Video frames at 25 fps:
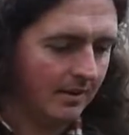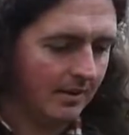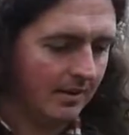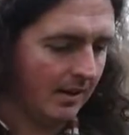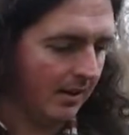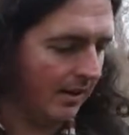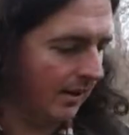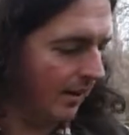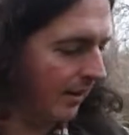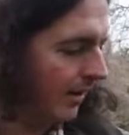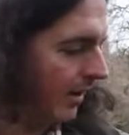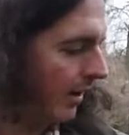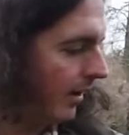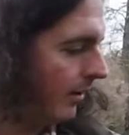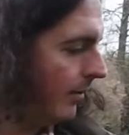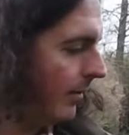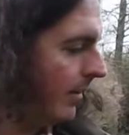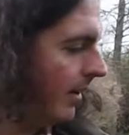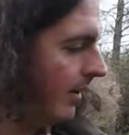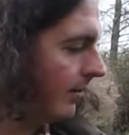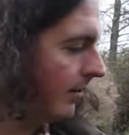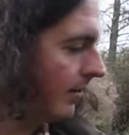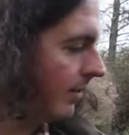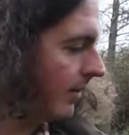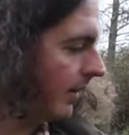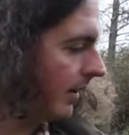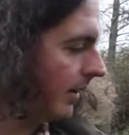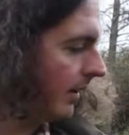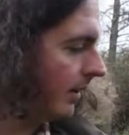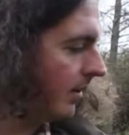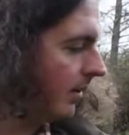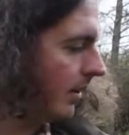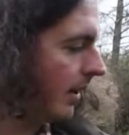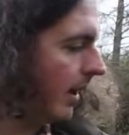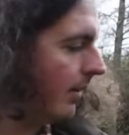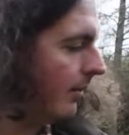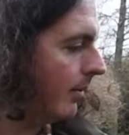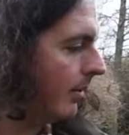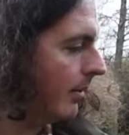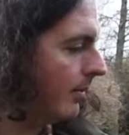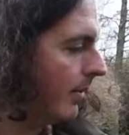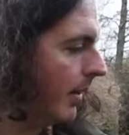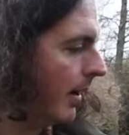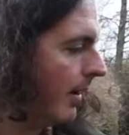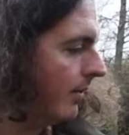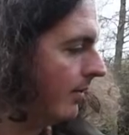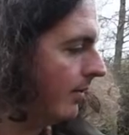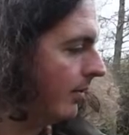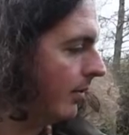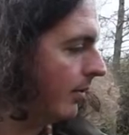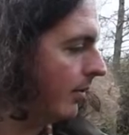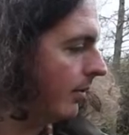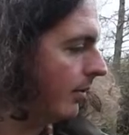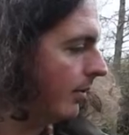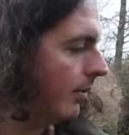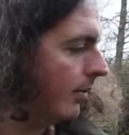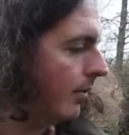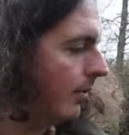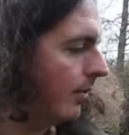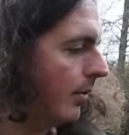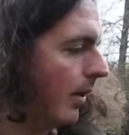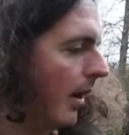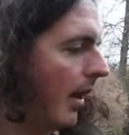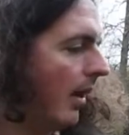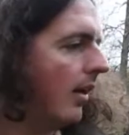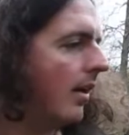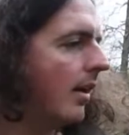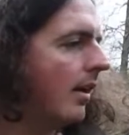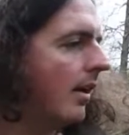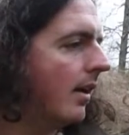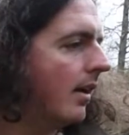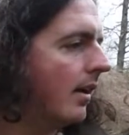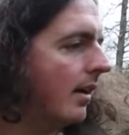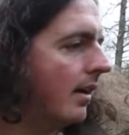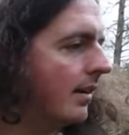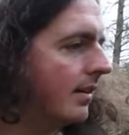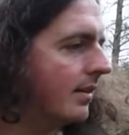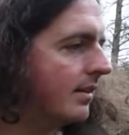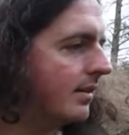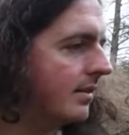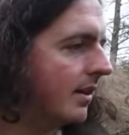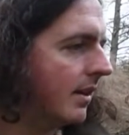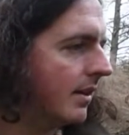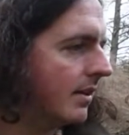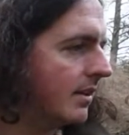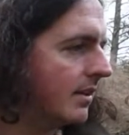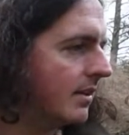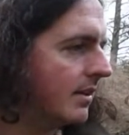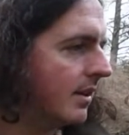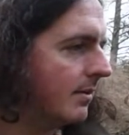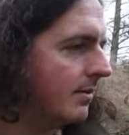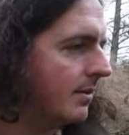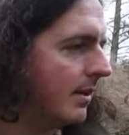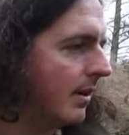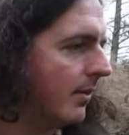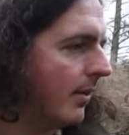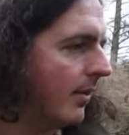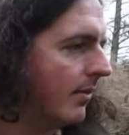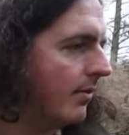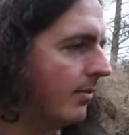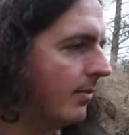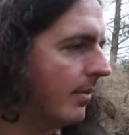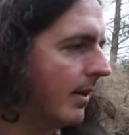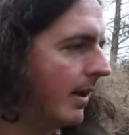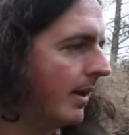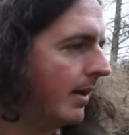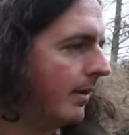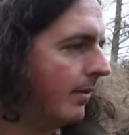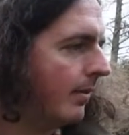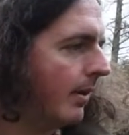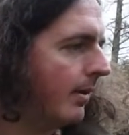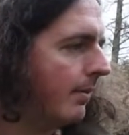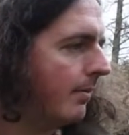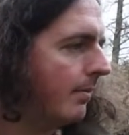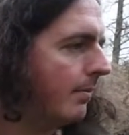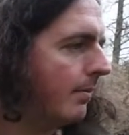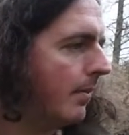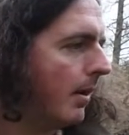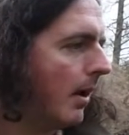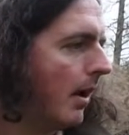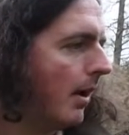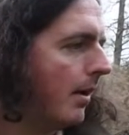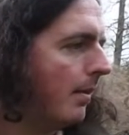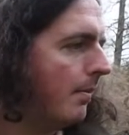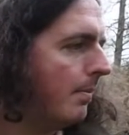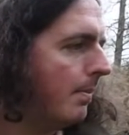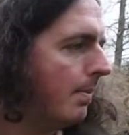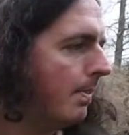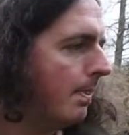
And I know with everything you get what you pay for. Well, it certainly seems that way for me anyway, but